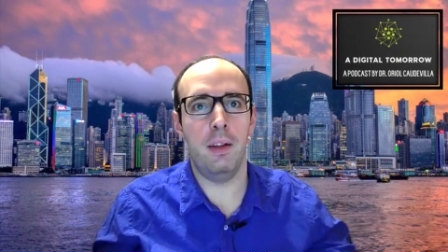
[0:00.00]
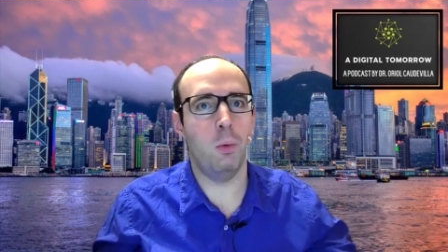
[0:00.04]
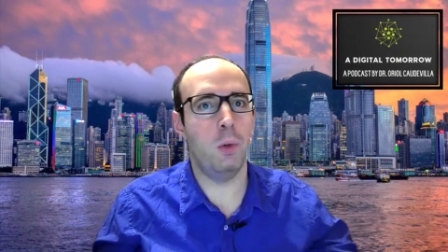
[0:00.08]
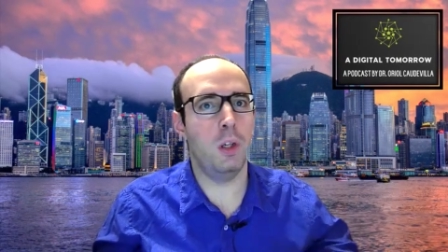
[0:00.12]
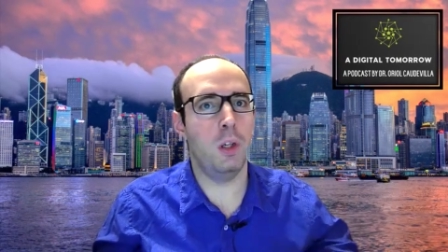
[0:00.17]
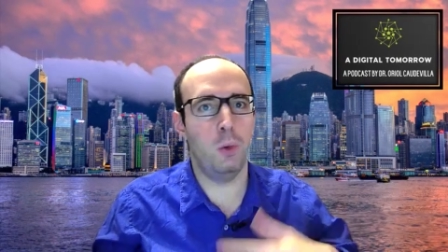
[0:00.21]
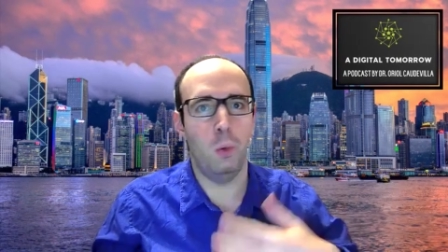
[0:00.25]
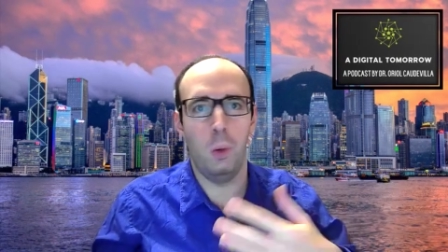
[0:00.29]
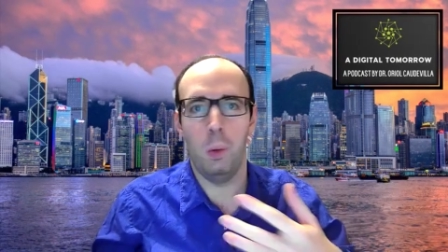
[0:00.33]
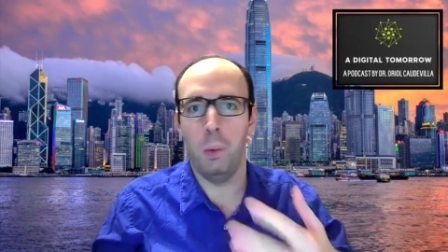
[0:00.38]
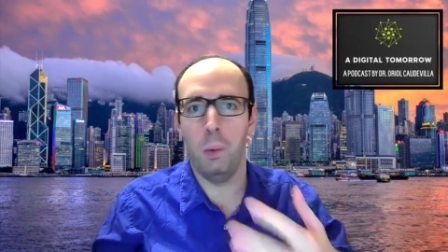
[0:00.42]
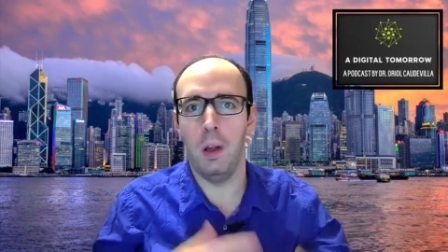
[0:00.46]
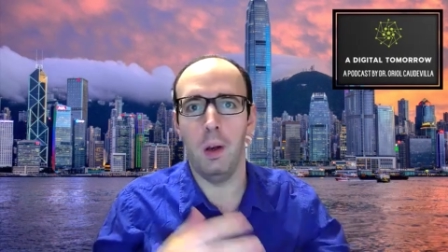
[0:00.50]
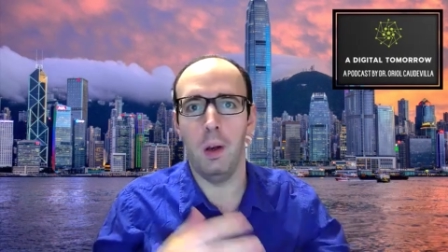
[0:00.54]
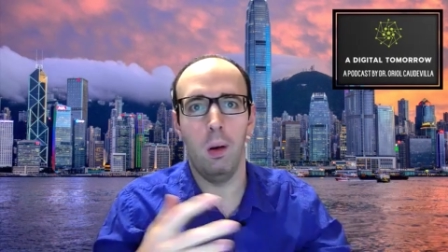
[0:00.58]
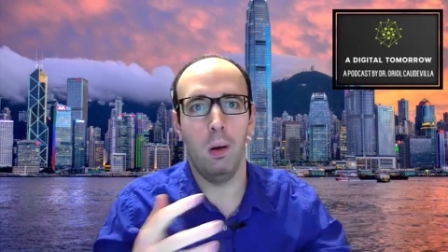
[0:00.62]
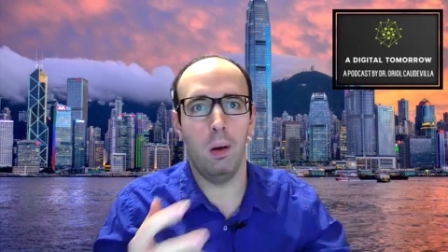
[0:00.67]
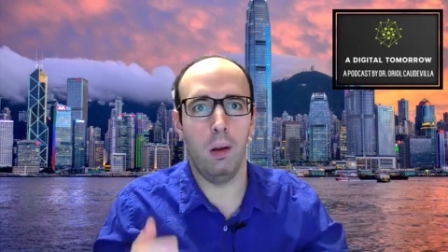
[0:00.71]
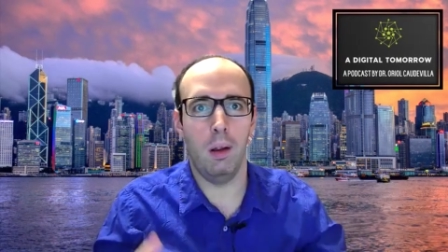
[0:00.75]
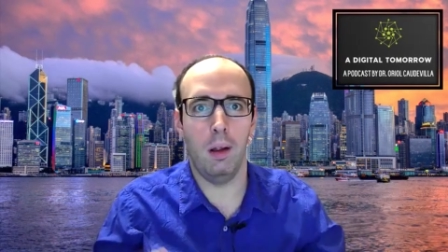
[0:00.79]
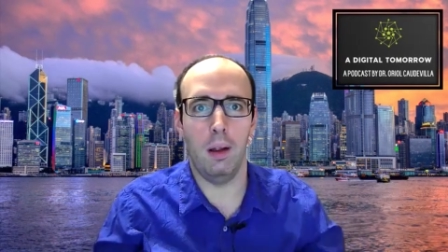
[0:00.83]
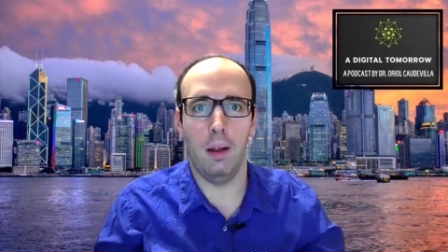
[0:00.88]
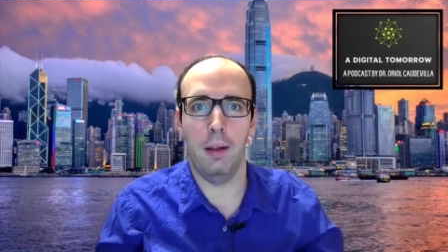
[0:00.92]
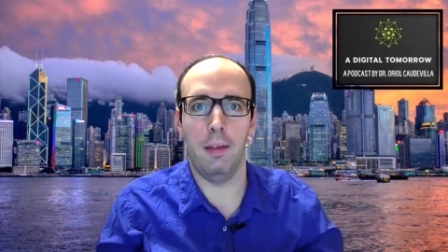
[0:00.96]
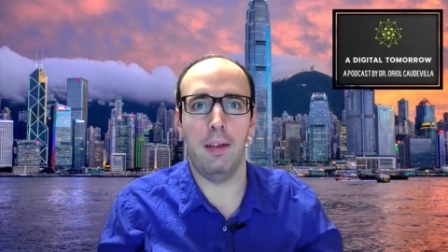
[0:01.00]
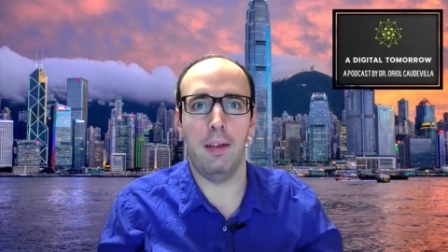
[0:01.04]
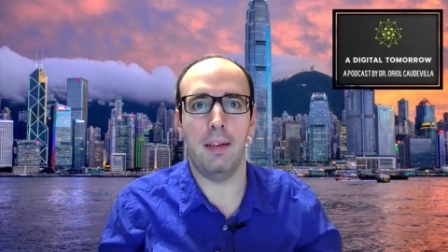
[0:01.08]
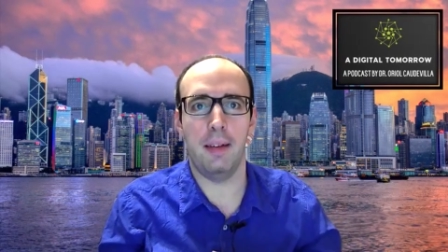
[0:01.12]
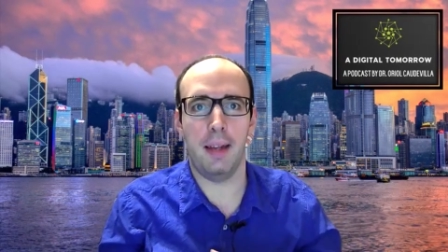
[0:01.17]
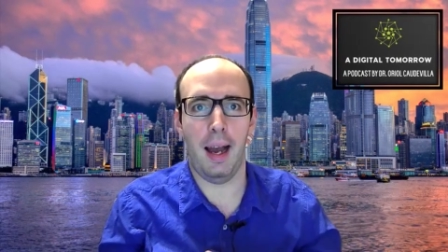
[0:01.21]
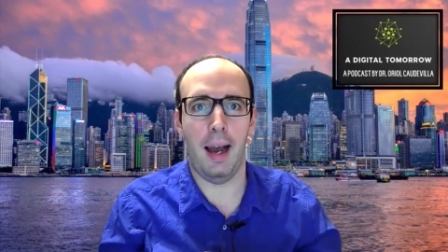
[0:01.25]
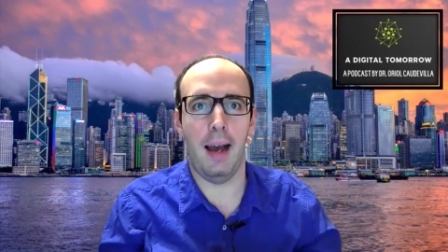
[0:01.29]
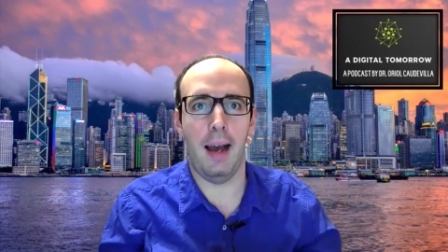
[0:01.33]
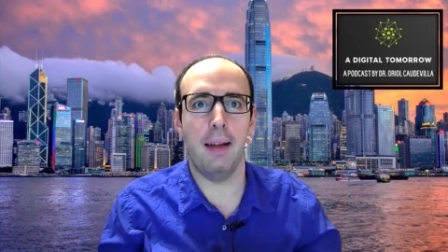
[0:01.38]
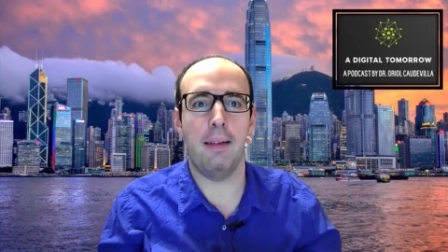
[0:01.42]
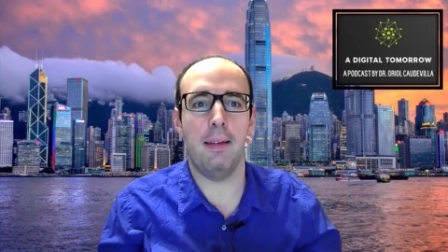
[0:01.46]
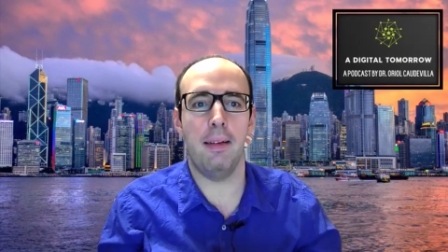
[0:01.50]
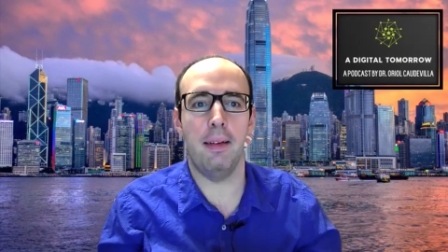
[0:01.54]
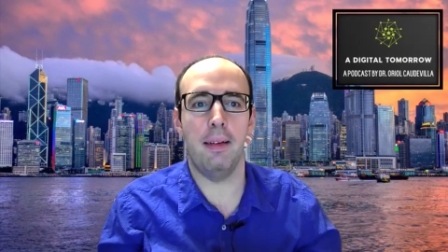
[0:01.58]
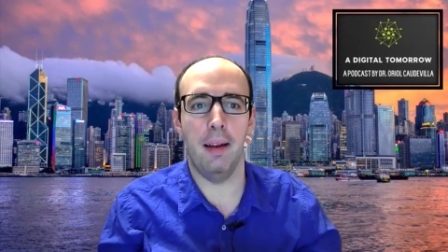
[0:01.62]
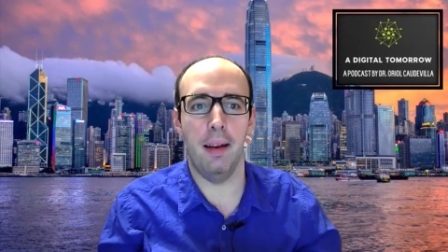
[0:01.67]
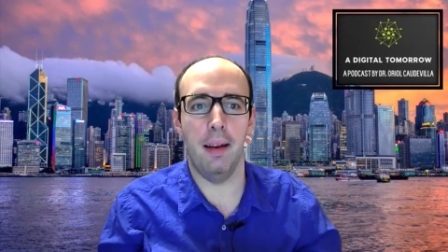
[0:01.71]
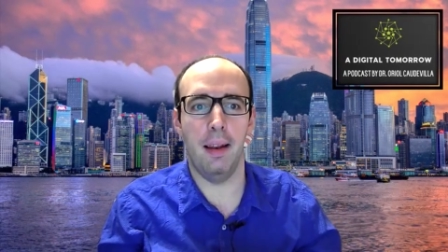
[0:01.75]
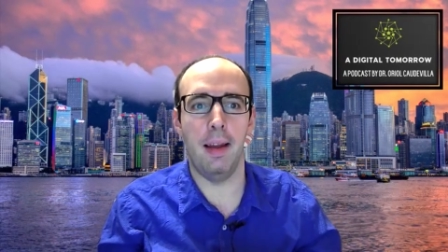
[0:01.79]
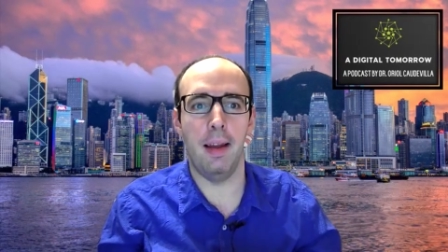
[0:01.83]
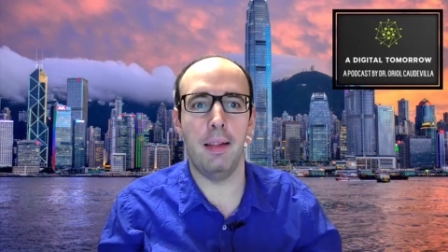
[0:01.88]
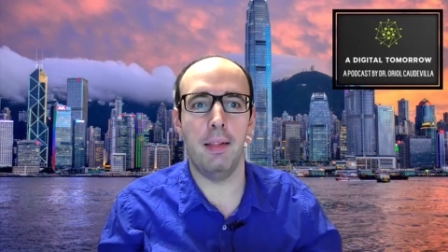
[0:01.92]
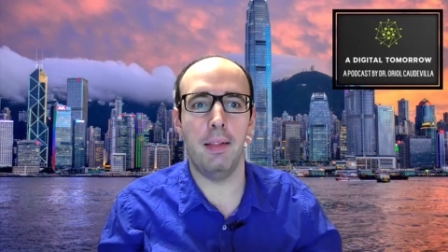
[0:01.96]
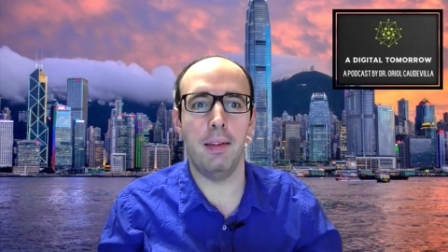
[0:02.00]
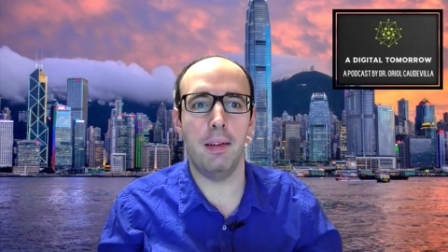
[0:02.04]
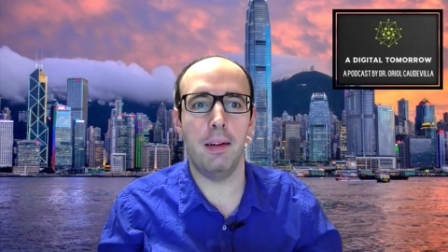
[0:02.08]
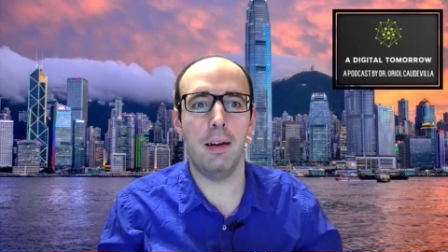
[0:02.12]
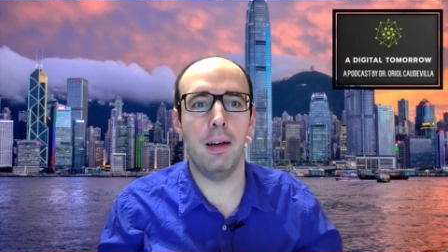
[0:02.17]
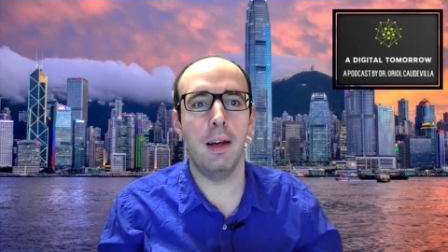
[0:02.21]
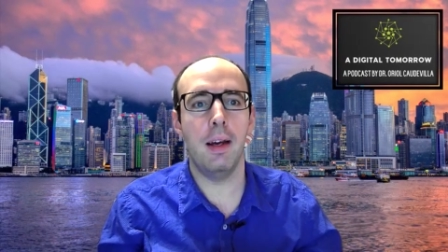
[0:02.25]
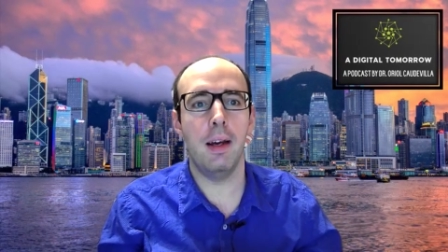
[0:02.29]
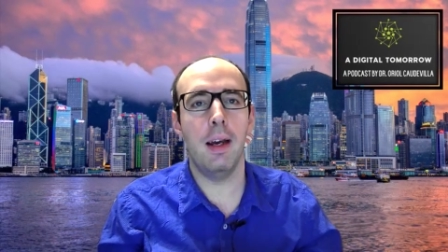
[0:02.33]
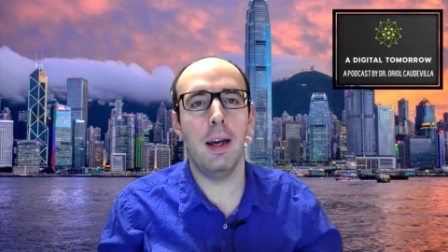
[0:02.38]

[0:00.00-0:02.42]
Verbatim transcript: which we will uh, discuss uh, later.